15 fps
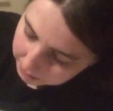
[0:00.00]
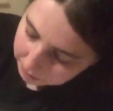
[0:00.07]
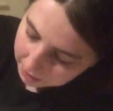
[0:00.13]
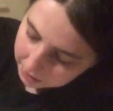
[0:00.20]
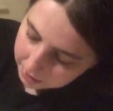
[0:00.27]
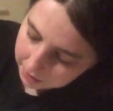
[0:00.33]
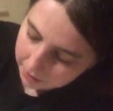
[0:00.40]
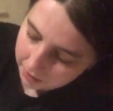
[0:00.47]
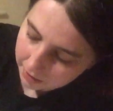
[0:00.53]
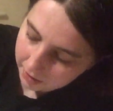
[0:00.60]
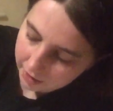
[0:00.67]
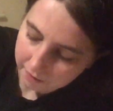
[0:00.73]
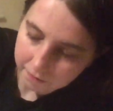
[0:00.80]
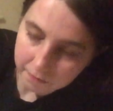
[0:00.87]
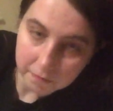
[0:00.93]
speaking
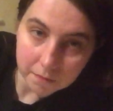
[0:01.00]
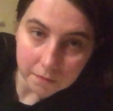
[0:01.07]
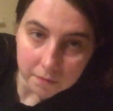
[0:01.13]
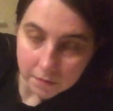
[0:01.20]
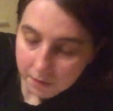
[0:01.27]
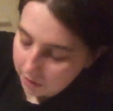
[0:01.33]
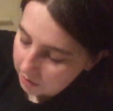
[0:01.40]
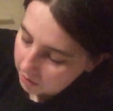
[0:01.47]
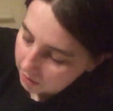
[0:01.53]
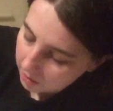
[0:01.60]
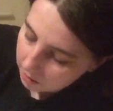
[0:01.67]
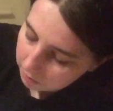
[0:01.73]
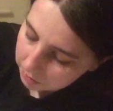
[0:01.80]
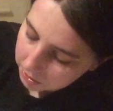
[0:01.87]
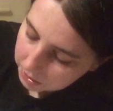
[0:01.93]
again.
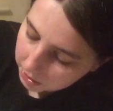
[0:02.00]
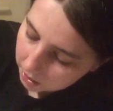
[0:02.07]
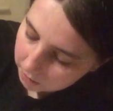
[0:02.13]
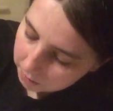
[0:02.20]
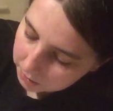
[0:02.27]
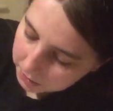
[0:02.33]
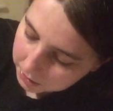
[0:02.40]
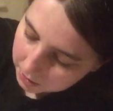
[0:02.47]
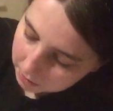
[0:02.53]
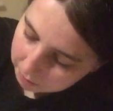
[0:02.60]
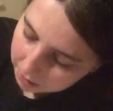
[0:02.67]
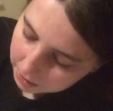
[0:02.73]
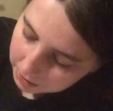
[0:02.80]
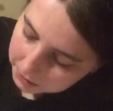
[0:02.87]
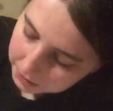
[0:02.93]
When the tart was in her
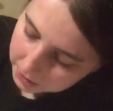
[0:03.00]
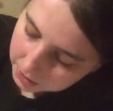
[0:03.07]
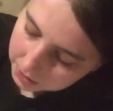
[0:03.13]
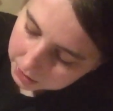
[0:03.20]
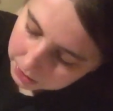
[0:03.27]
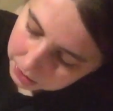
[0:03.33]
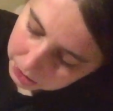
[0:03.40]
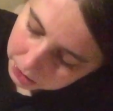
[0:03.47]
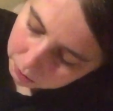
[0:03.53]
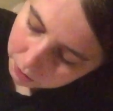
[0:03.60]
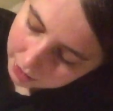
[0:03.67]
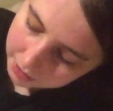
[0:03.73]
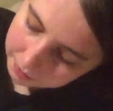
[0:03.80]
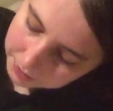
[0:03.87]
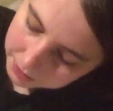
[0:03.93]
basket, she
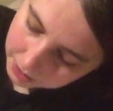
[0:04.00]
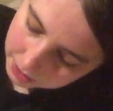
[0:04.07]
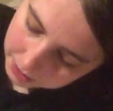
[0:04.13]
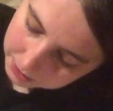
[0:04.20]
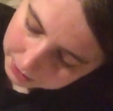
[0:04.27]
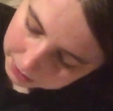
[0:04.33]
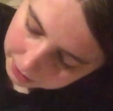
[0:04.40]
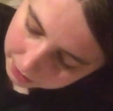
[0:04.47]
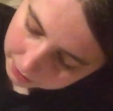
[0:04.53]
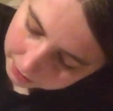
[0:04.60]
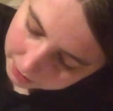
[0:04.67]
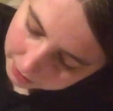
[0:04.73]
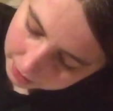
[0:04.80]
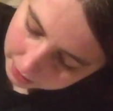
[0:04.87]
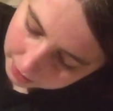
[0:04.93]
waved to
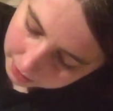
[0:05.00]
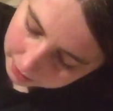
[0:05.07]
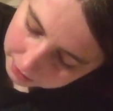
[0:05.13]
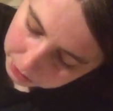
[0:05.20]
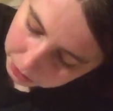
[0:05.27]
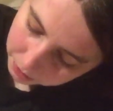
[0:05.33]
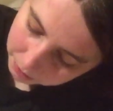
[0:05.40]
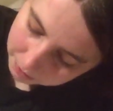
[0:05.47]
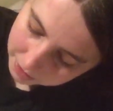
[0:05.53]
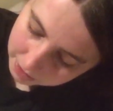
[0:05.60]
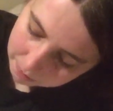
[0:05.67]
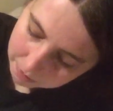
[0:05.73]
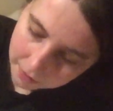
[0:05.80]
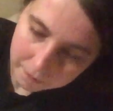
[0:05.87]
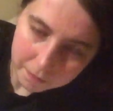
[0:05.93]
Gaston and the
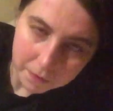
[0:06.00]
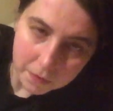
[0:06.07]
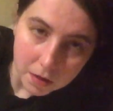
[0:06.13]
shopkeeper.